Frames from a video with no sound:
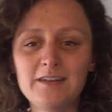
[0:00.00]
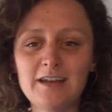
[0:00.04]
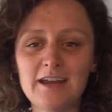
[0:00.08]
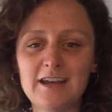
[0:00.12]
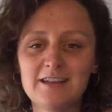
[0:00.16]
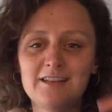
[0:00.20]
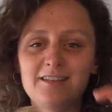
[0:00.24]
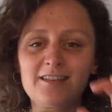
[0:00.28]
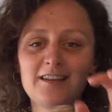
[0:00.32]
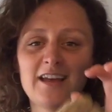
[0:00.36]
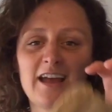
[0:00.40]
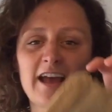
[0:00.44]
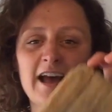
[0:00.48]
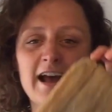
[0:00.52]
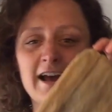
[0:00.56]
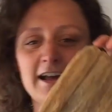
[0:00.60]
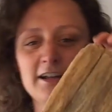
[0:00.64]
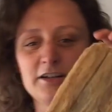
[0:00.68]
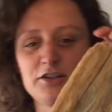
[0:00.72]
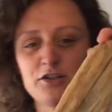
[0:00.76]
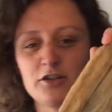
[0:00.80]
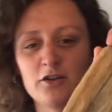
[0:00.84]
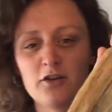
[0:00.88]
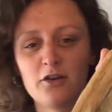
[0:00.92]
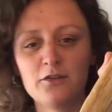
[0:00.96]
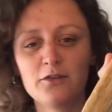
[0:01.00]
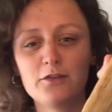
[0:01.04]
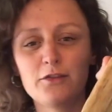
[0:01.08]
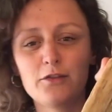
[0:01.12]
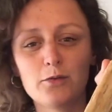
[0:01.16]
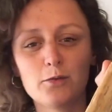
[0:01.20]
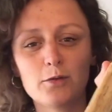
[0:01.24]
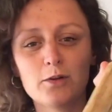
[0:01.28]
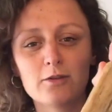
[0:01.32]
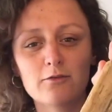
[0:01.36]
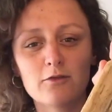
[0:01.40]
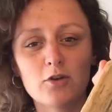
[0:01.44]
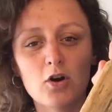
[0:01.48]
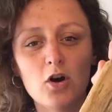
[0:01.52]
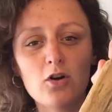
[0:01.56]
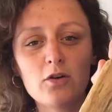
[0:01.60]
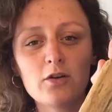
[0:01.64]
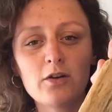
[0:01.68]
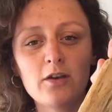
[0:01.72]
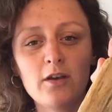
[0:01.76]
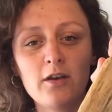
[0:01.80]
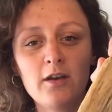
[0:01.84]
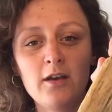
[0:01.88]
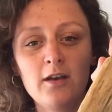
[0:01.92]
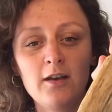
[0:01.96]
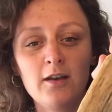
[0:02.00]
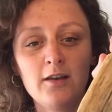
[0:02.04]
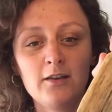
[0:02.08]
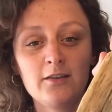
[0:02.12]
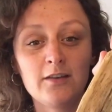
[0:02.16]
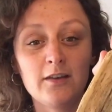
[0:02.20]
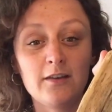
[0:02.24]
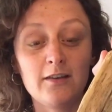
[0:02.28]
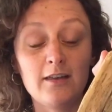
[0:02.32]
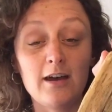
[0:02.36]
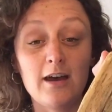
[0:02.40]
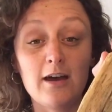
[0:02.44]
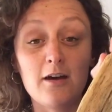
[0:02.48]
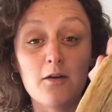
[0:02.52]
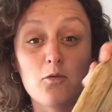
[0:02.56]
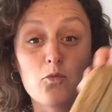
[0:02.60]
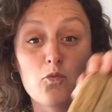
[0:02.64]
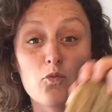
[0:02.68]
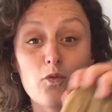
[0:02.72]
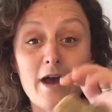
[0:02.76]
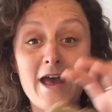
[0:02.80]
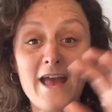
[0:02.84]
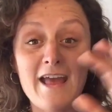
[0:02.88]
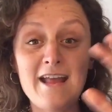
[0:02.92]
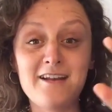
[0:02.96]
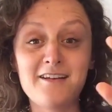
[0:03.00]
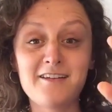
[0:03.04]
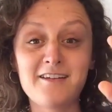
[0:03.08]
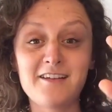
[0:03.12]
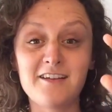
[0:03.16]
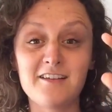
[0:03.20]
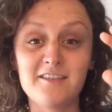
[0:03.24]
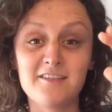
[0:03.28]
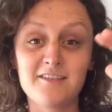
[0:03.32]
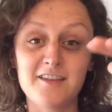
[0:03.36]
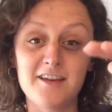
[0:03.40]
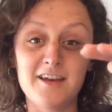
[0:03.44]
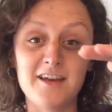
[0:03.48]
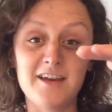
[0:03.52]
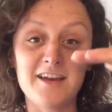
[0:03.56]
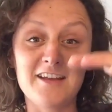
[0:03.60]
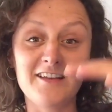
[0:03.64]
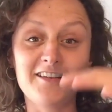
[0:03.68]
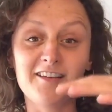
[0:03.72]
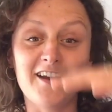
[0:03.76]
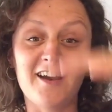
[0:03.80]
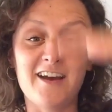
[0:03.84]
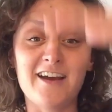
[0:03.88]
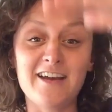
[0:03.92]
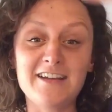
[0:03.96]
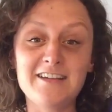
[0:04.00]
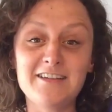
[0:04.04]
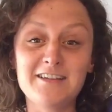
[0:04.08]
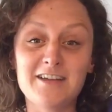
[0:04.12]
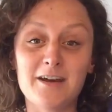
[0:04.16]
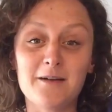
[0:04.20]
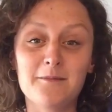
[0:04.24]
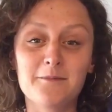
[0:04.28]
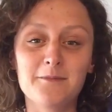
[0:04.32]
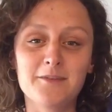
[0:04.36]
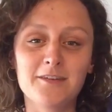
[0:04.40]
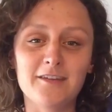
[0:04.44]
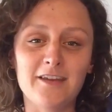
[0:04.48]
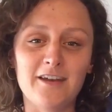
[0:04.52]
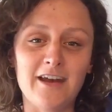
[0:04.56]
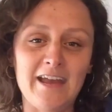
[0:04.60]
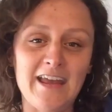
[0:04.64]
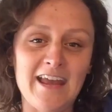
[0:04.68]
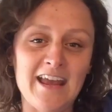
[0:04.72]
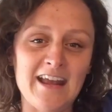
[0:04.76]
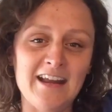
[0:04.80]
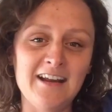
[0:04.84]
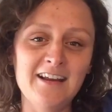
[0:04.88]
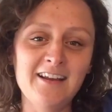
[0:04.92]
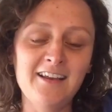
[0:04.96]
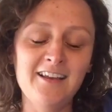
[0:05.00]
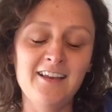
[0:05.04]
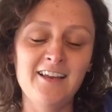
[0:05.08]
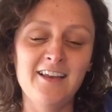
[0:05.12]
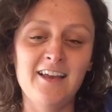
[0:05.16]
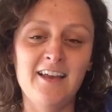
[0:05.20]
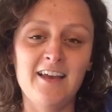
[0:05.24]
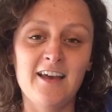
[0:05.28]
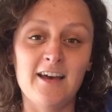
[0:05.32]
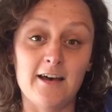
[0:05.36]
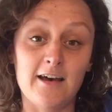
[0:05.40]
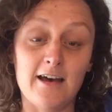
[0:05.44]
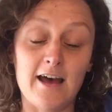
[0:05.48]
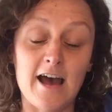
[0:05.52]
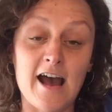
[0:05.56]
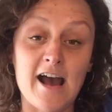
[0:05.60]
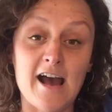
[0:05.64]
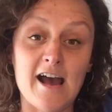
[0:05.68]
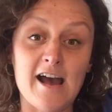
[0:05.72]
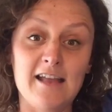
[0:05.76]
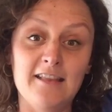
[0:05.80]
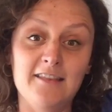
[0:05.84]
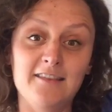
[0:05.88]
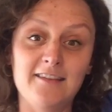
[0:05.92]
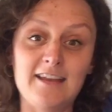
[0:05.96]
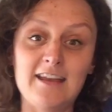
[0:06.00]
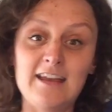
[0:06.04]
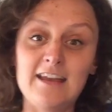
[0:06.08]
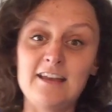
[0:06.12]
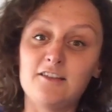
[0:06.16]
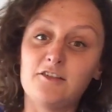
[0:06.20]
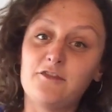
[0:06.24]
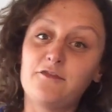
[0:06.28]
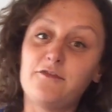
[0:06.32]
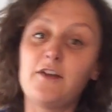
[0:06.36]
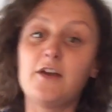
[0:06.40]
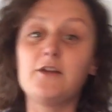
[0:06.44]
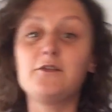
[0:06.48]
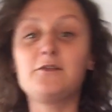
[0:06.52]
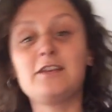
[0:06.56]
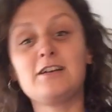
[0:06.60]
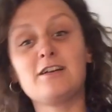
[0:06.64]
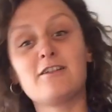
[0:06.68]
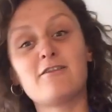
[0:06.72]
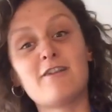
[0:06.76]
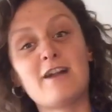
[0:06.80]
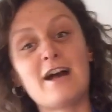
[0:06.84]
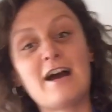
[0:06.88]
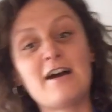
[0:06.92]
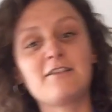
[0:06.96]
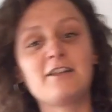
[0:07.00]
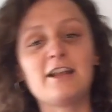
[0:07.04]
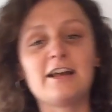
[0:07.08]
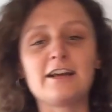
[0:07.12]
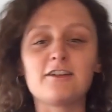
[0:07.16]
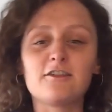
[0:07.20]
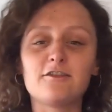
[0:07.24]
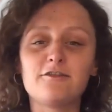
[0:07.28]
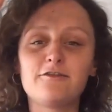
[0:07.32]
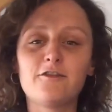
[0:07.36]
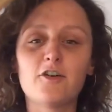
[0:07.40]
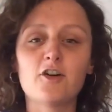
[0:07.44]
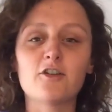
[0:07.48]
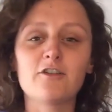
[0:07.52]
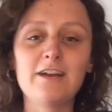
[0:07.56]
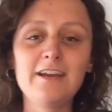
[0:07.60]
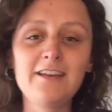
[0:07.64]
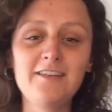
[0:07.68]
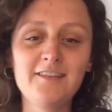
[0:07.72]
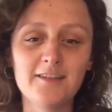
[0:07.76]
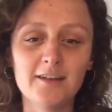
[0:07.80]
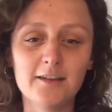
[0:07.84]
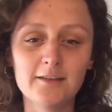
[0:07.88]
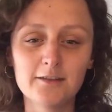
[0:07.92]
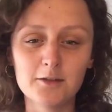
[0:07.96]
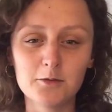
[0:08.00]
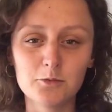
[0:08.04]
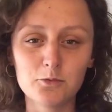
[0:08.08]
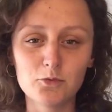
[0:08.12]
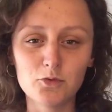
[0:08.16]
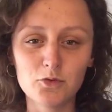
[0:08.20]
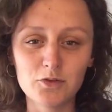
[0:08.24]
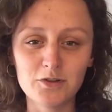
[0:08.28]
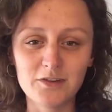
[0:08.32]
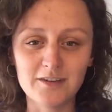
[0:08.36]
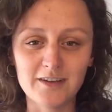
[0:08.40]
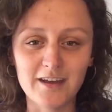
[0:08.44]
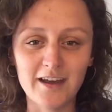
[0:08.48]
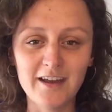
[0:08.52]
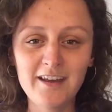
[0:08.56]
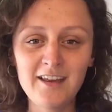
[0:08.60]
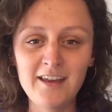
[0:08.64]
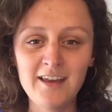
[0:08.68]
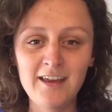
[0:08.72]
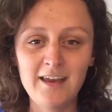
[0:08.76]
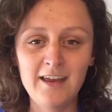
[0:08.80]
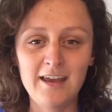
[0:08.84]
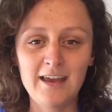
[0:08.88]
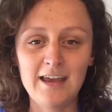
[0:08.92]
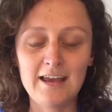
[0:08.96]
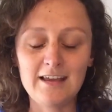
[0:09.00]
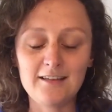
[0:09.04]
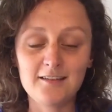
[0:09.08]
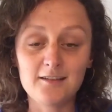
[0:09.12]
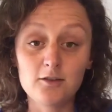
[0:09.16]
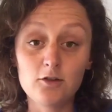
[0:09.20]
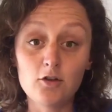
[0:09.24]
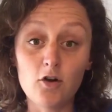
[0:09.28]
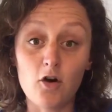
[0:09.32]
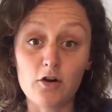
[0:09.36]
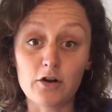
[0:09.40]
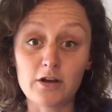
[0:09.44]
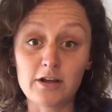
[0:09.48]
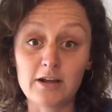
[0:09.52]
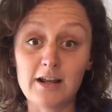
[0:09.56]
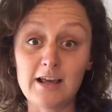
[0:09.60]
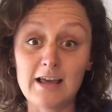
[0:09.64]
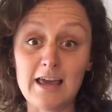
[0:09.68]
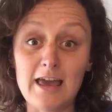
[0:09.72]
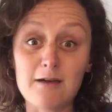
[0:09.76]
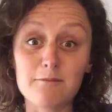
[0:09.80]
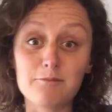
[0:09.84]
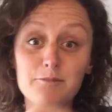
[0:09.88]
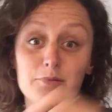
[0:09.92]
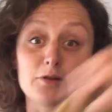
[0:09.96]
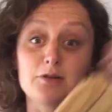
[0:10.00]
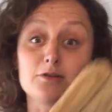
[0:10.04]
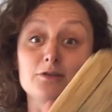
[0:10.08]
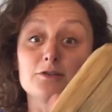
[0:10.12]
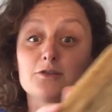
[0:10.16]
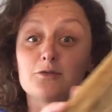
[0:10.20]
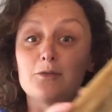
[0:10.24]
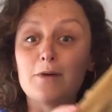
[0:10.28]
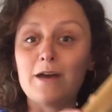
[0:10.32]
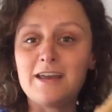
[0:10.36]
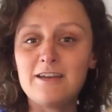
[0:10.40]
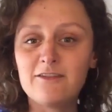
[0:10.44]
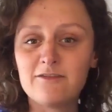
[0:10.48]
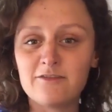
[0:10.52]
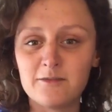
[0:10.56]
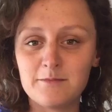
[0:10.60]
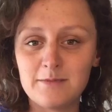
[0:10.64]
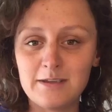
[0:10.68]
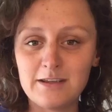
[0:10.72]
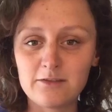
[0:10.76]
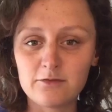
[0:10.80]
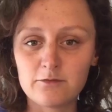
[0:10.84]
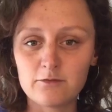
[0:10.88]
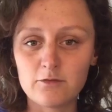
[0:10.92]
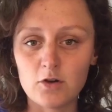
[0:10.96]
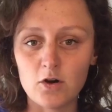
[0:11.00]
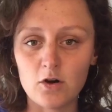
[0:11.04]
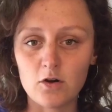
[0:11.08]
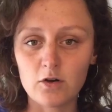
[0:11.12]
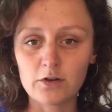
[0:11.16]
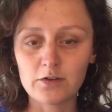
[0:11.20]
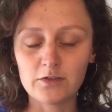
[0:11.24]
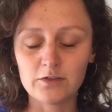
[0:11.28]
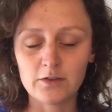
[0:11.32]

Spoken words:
attach onto a rock, so that when the tide comes in and it is floating around like a forest underwater, it's not going to get pulled away from its rock.